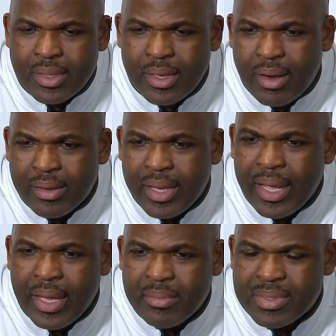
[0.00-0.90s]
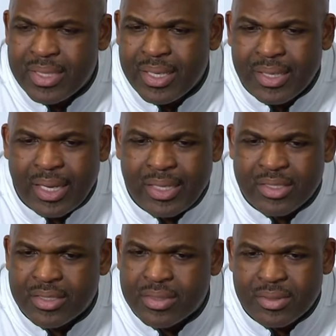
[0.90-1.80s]
our games, and I
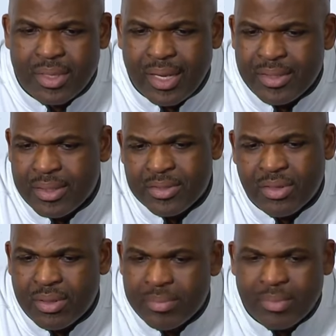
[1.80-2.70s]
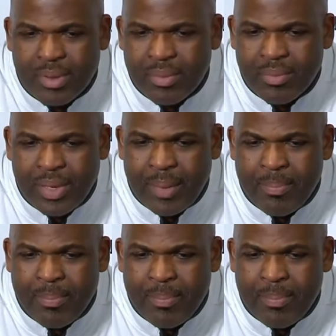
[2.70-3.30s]
told them